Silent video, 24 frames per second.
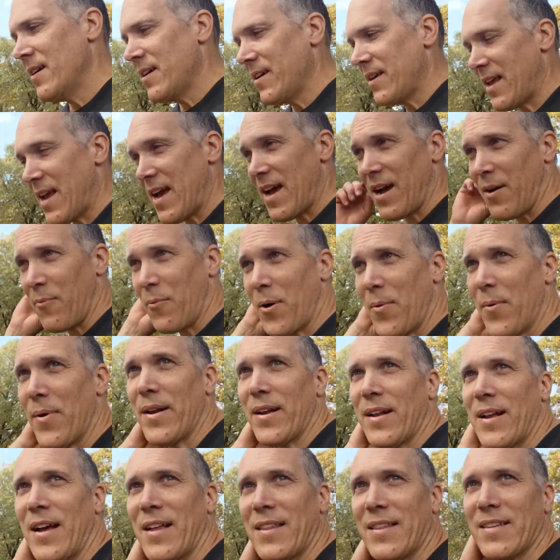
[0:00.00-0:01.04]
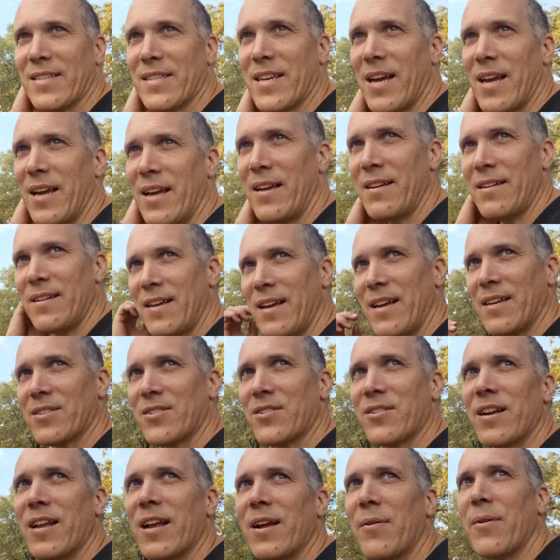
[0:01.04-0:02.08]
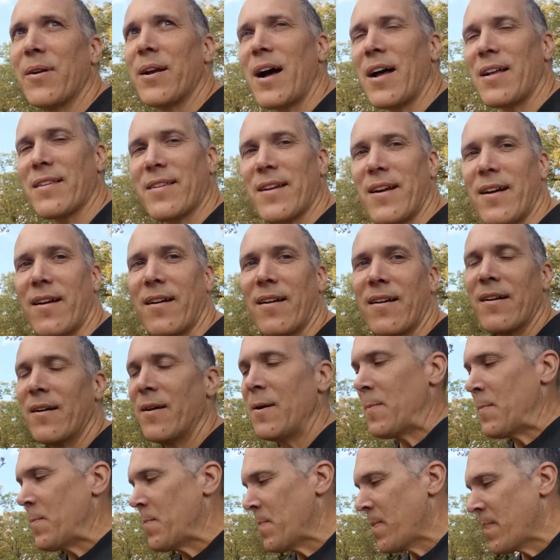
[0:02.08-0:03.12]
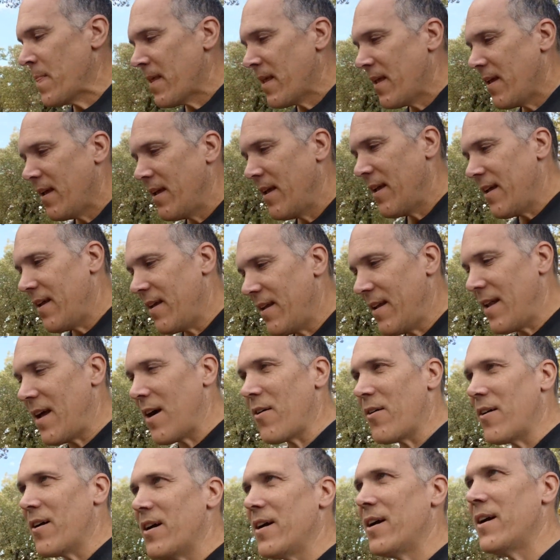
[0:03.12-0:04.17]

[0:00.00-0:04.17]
yeah, we went and got this hay yesterday. We got there. Now,